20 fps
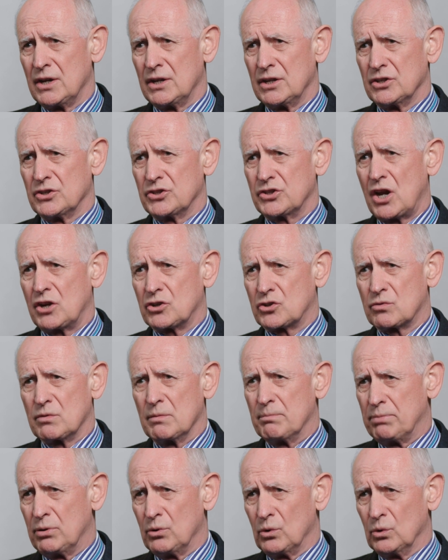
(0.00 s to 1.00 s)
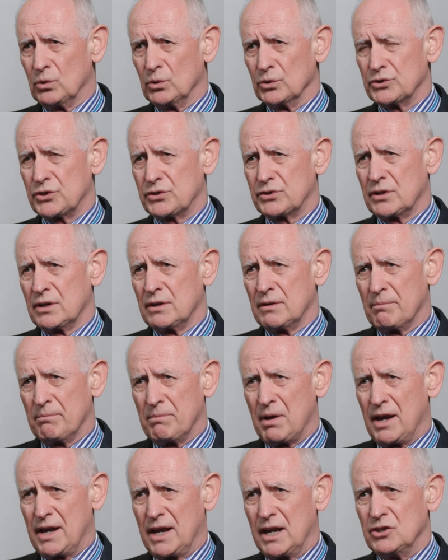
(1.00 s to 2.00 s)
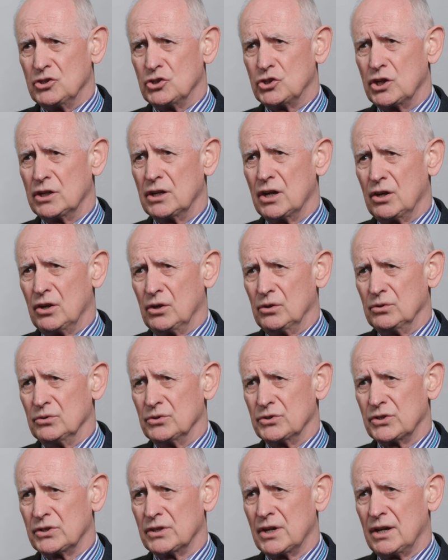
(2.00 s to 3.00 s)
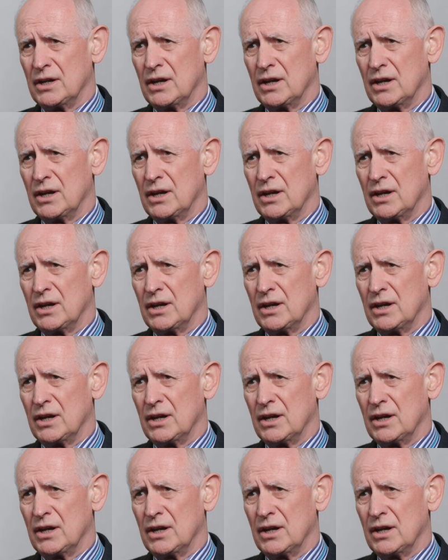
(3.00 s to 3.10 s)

such reports by NGOs